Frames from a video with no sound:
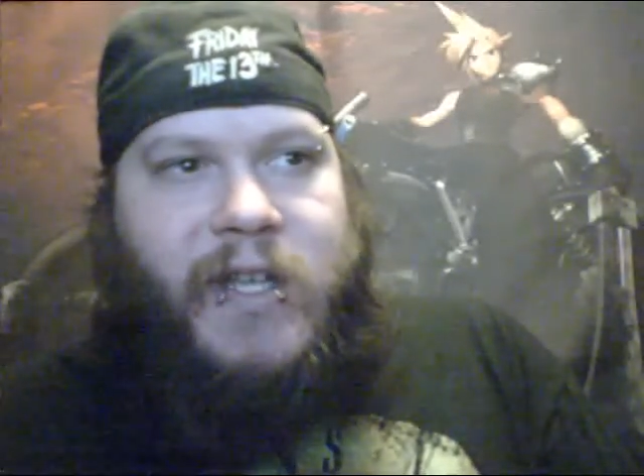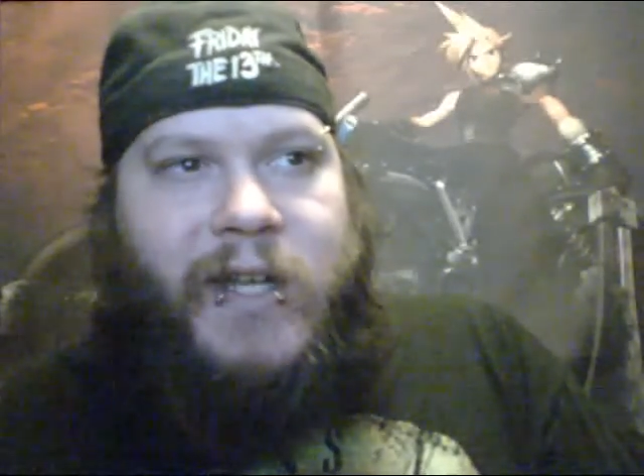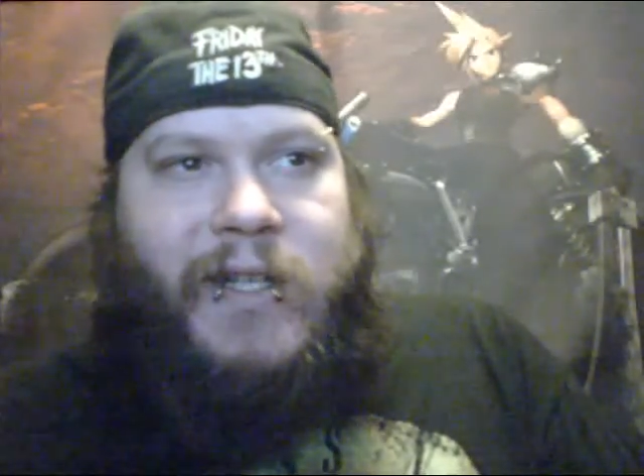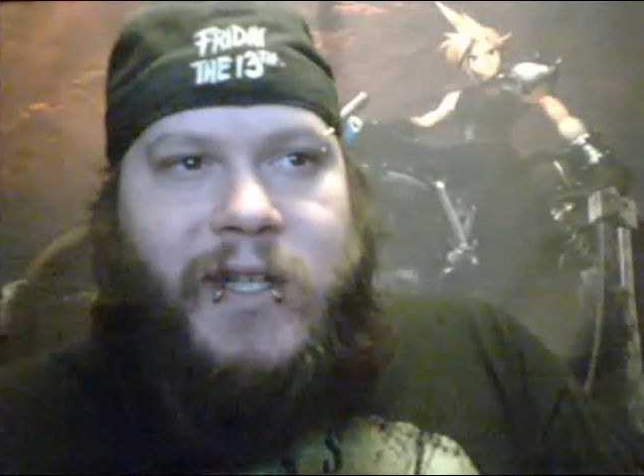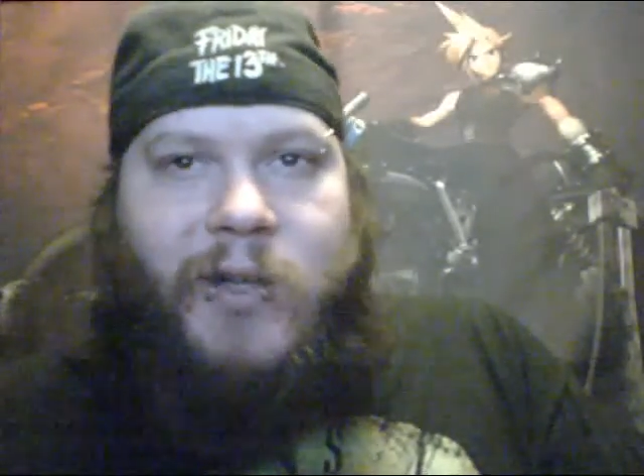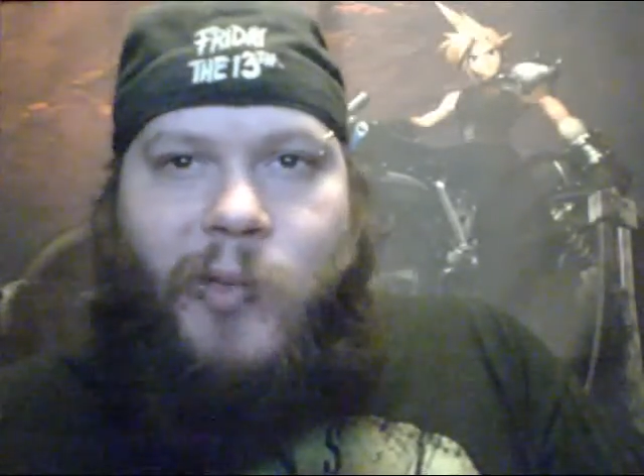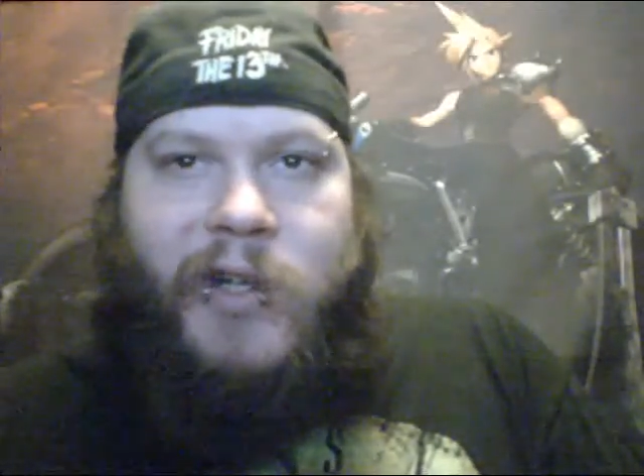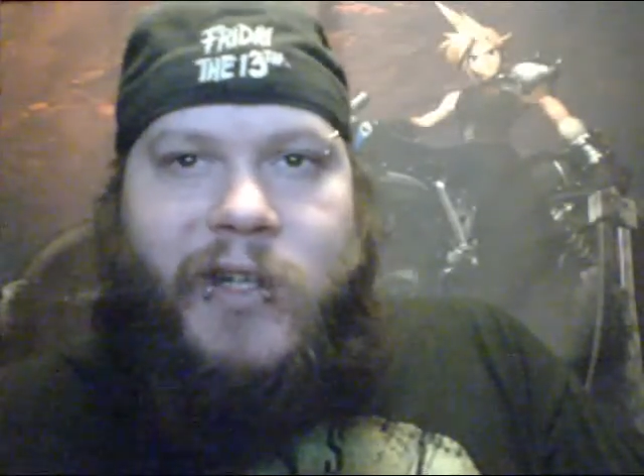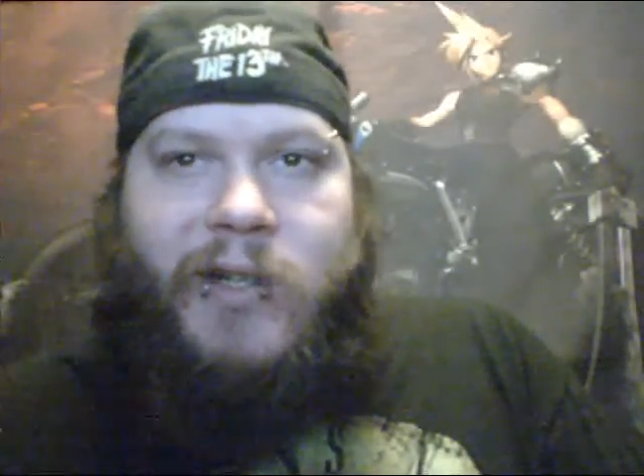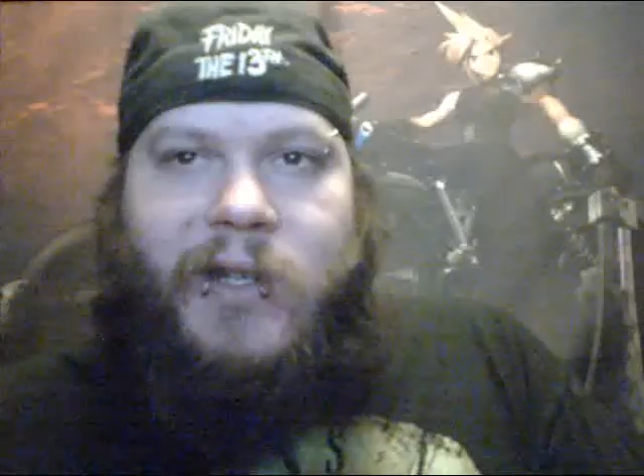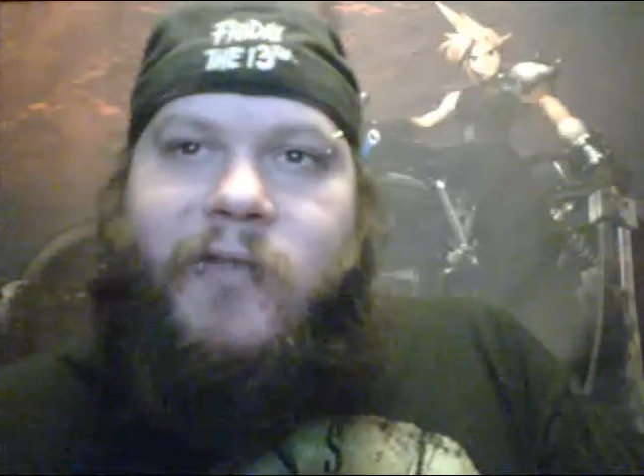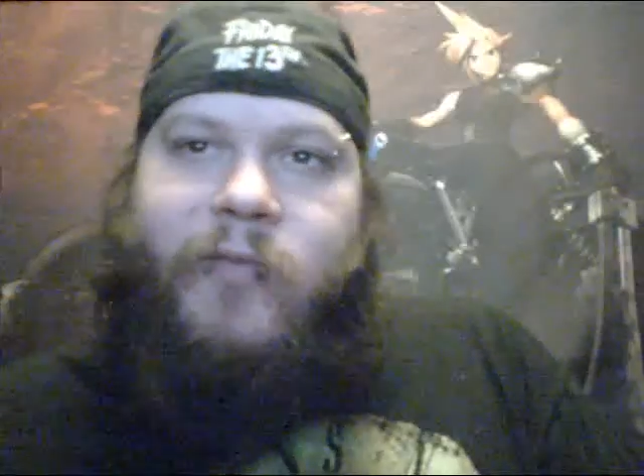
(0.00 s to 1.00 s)
18 where you
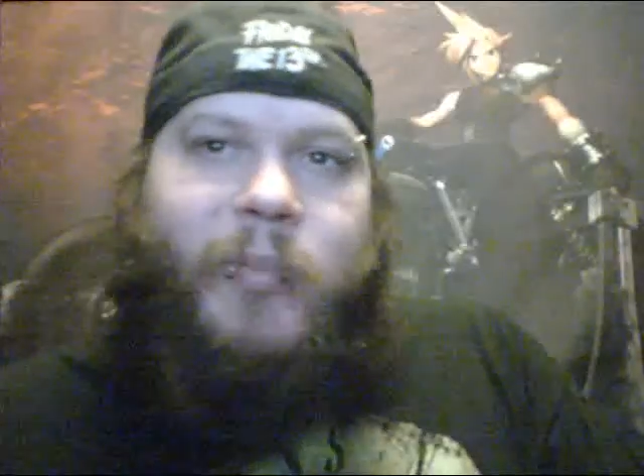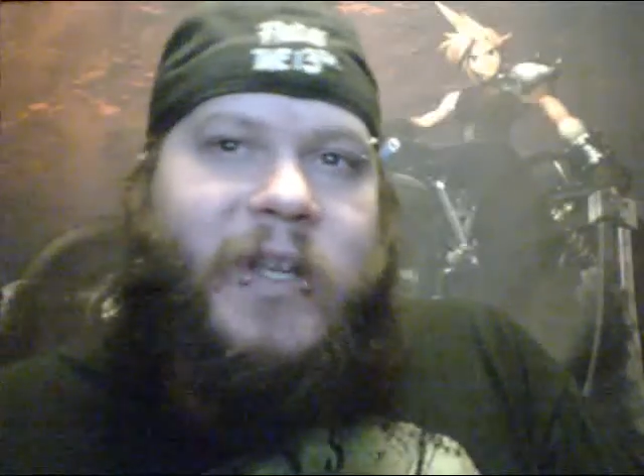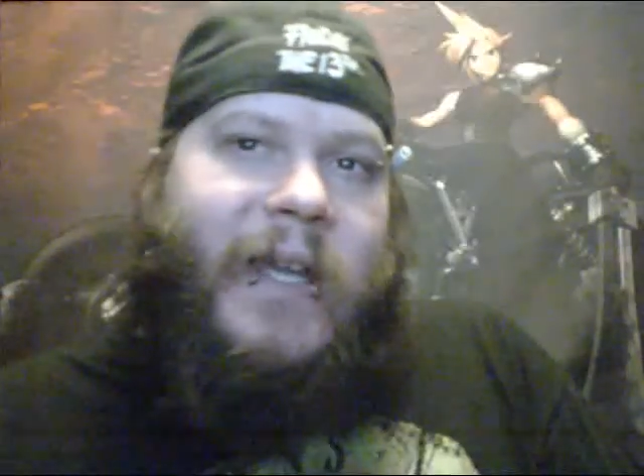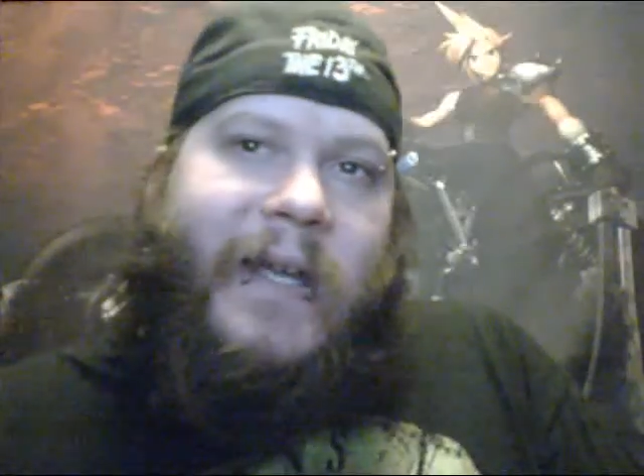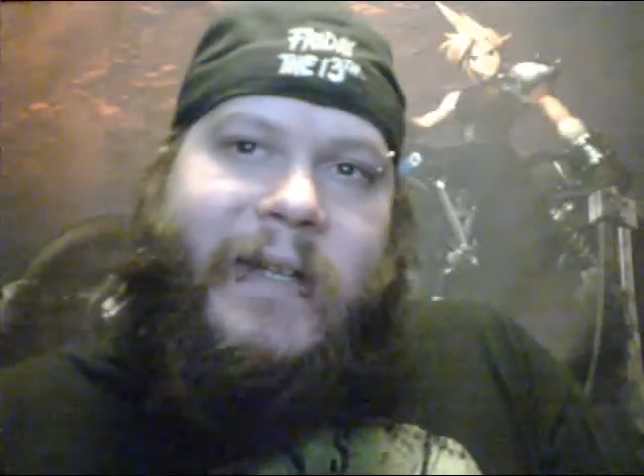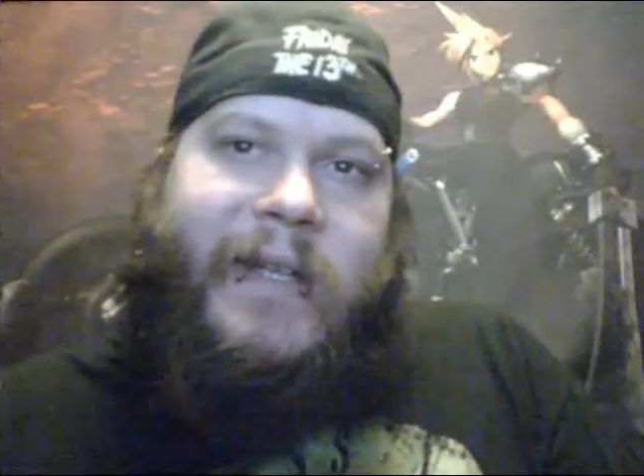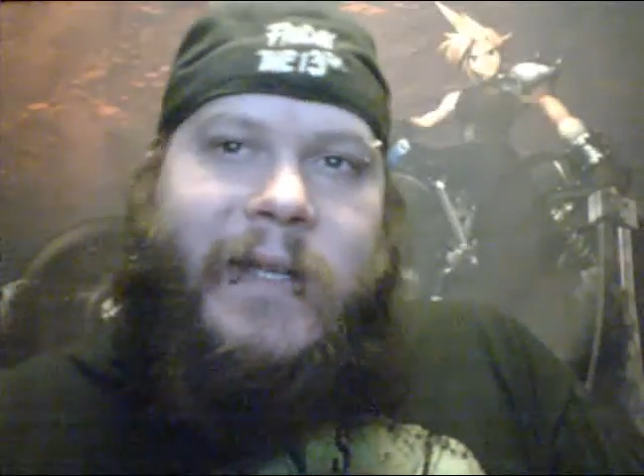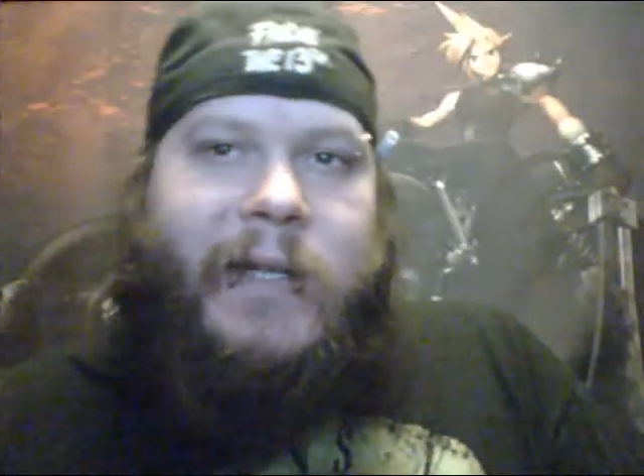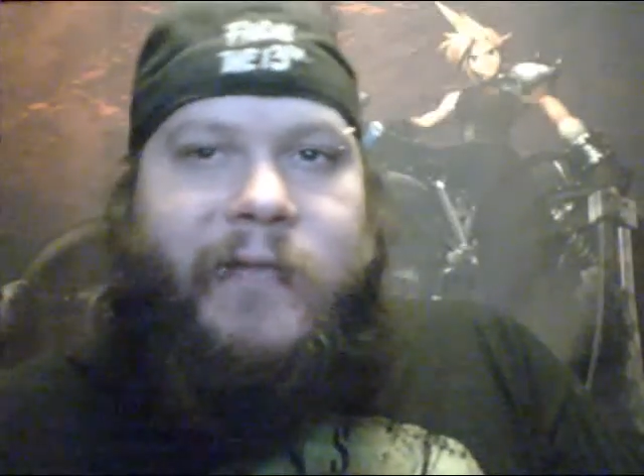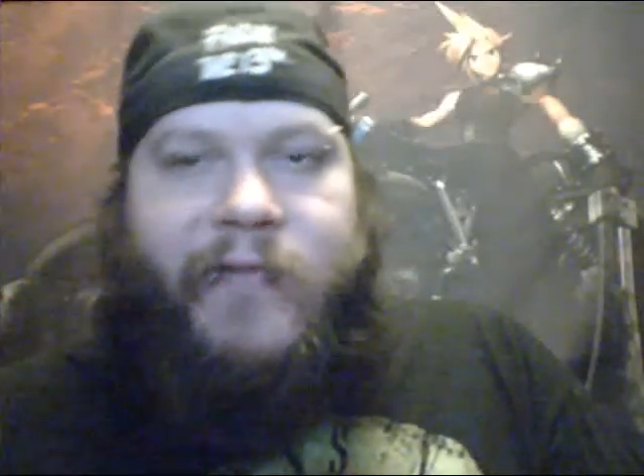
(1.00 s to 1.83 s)
live, be 18.